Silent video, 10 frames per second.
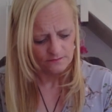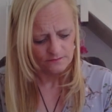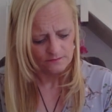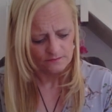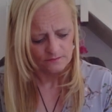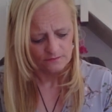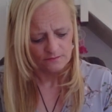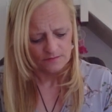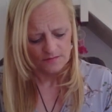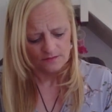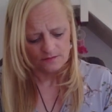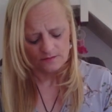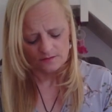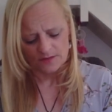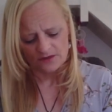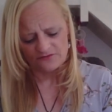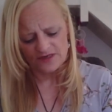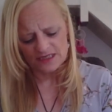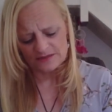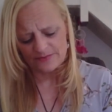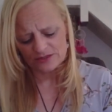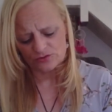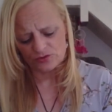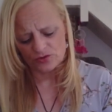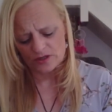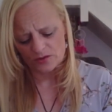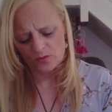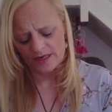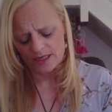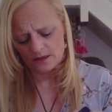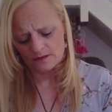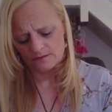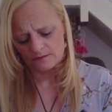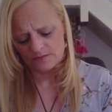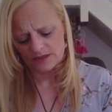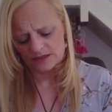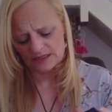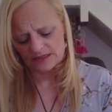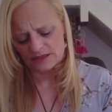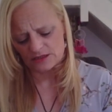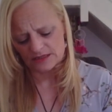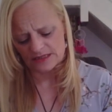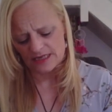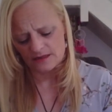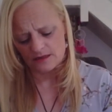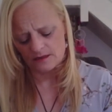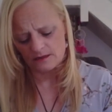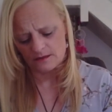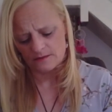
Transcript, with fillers: I feel it's a battle you're going to win, because I did just get the,